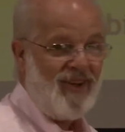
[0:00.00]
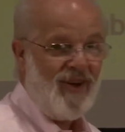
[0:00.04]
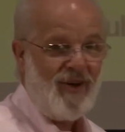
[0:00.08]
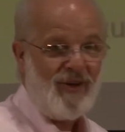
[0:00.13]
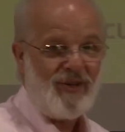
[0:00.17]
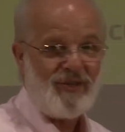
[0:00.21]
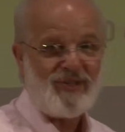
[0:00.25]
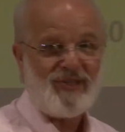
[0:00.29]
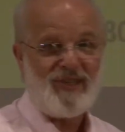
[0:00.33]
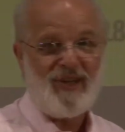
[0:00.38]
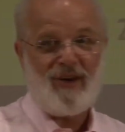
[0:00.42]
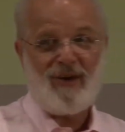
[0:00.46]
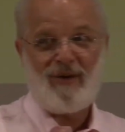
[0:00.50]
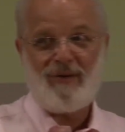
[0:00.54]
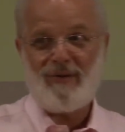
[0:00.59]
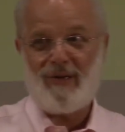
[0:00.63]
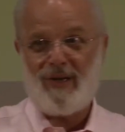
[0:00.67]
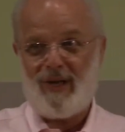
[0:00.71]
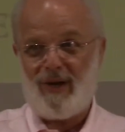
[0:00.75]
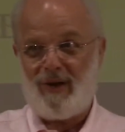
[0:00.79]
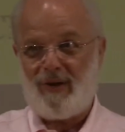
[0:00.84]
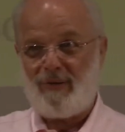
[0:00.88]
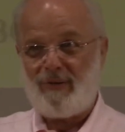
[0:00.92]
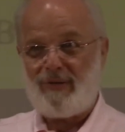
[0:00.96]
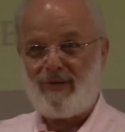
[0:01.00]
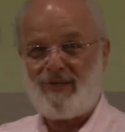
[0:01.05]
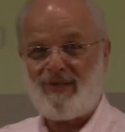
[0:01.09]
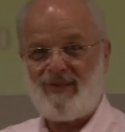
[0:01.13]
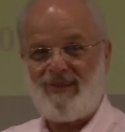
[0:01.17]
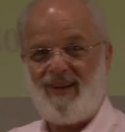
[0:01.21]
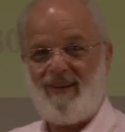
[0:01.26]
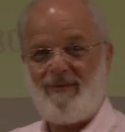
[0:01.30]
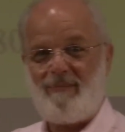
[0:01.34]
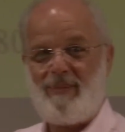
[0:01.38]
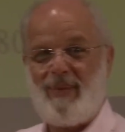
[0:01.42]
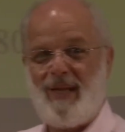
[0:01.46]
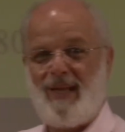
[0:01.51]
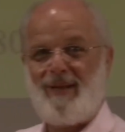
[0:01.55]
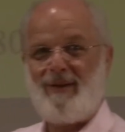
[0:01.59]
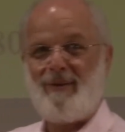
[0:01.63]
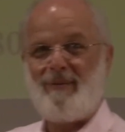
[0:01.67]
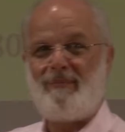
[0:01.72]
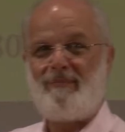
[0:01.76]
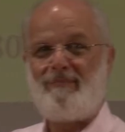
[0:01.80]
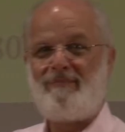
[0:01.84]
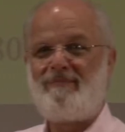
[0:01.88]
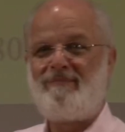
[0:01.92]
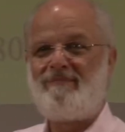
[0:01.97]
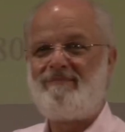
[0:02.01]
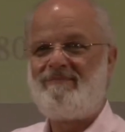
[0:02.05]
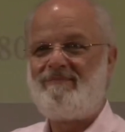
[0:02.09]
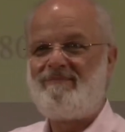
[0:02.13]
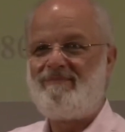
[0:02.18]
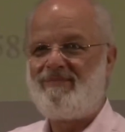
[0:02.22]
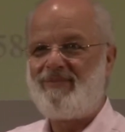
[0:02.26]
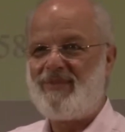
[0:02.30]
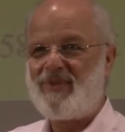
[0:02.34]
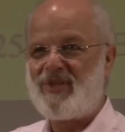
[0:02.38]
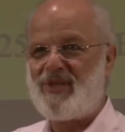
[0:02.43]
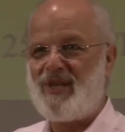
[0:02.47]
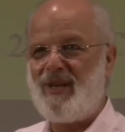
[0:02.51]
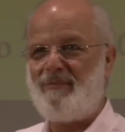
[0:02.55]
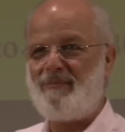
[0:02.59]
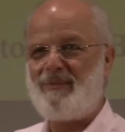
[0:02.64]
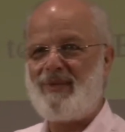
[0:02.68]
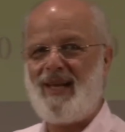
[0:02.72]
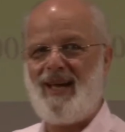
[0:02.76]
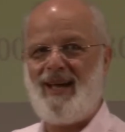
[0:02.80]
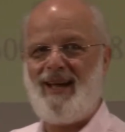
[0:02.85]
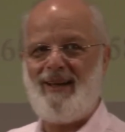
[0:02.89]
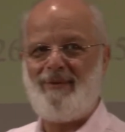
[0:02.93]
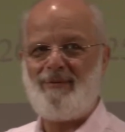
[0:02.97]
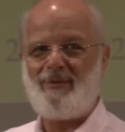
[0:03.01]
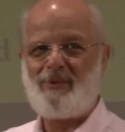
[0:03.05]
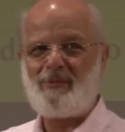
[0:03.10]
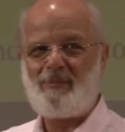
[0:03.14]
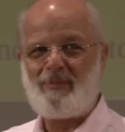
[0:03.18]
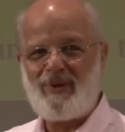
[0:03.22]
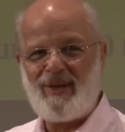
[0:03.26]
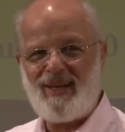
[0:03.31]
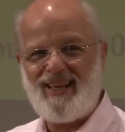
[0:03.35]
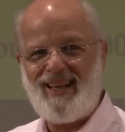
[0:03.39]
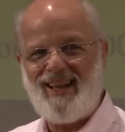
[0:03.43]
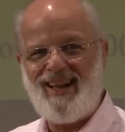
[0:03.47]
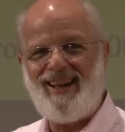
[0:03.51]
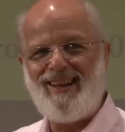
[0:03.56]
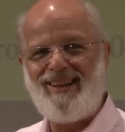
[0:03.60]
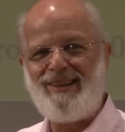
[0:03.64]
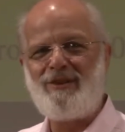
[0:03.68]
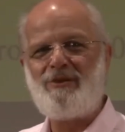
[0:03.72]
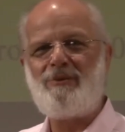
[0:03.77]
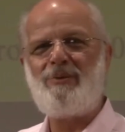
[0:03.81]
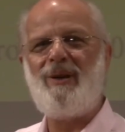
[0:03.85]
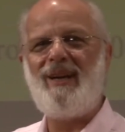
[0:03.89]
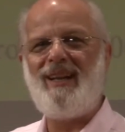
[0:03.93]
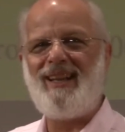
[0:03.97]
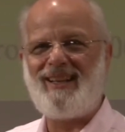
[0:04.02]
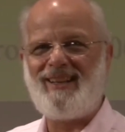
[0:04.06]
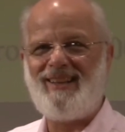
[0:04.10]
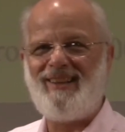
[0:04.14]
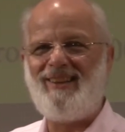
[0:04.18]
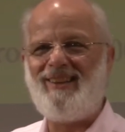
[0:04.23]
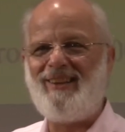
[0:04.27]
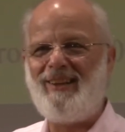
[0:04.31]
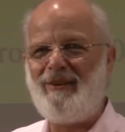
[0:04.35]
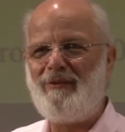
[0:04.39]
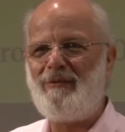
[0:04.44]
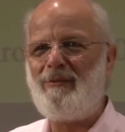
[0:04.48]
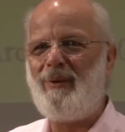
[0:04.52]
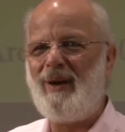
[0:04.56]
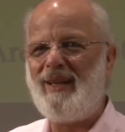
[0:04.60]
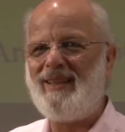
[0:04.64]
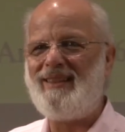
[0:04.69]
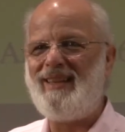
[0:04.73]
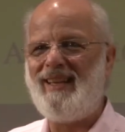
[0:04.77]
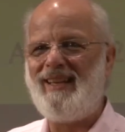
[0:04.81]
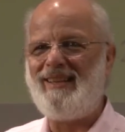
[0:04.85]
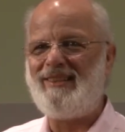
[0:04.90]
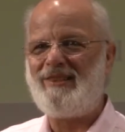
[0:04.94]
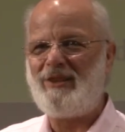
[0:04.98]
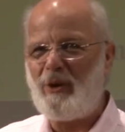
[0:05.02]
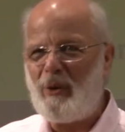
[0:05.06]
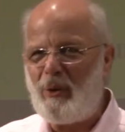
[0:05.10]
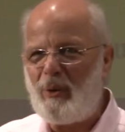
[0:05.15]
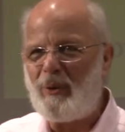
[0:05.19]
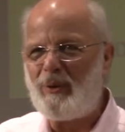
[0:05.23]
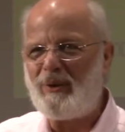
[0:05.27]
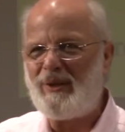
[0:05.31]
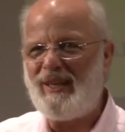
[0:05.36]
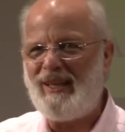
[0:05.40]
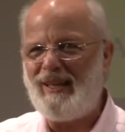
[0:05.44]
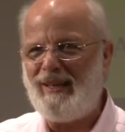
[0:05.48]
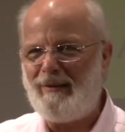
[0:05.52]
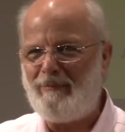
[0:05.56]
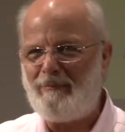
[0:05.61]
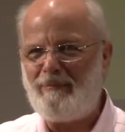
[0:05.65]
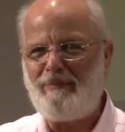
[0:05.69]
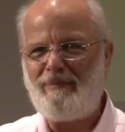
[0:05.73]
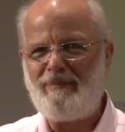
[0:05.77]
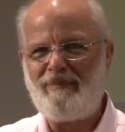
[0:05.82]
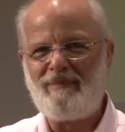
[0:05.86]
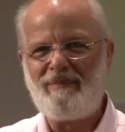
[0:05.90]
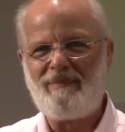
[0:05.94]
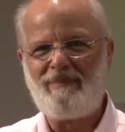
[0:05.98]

also known to have been sometimes pretty uncritical of what they told him.